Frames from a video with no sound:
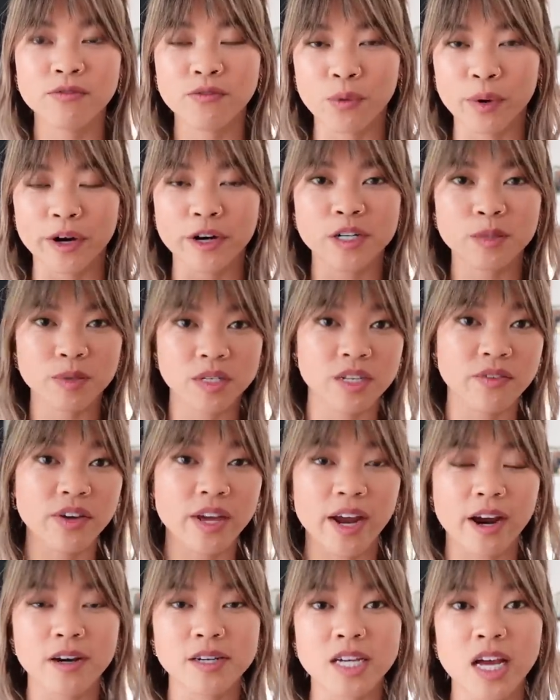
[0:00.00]
for your specific
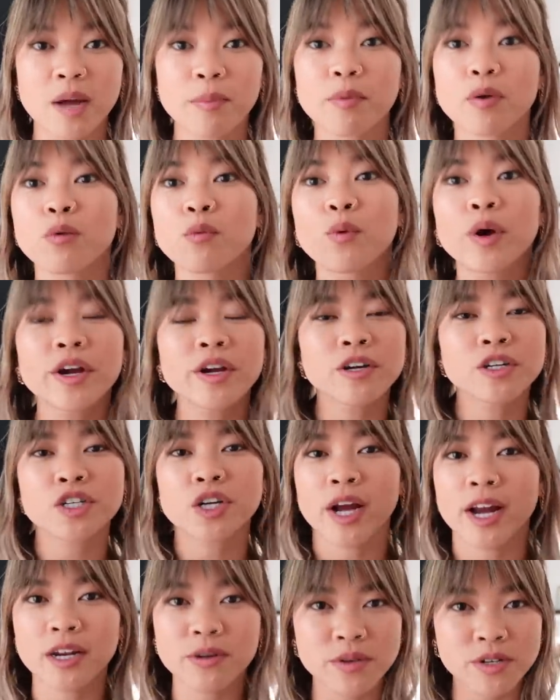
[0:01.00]
hair type or what you're
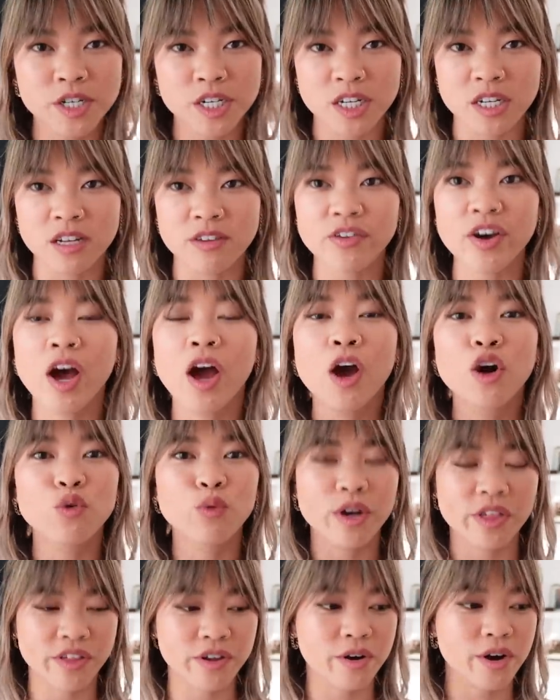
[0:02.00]
trying to achieve
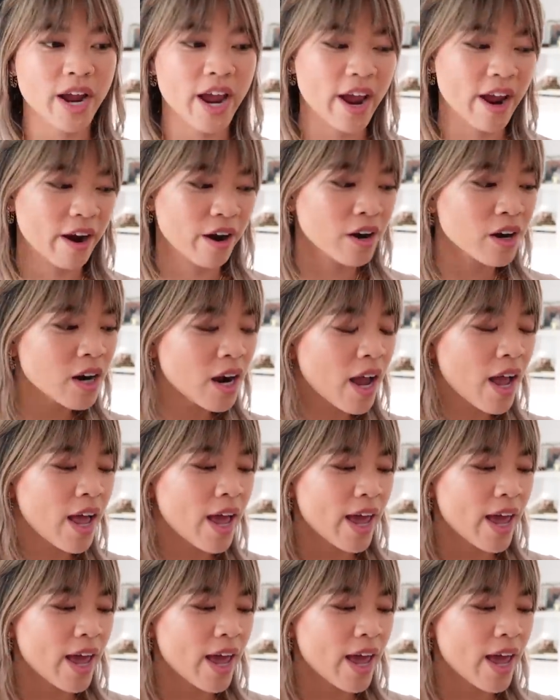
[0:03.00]
with your hair.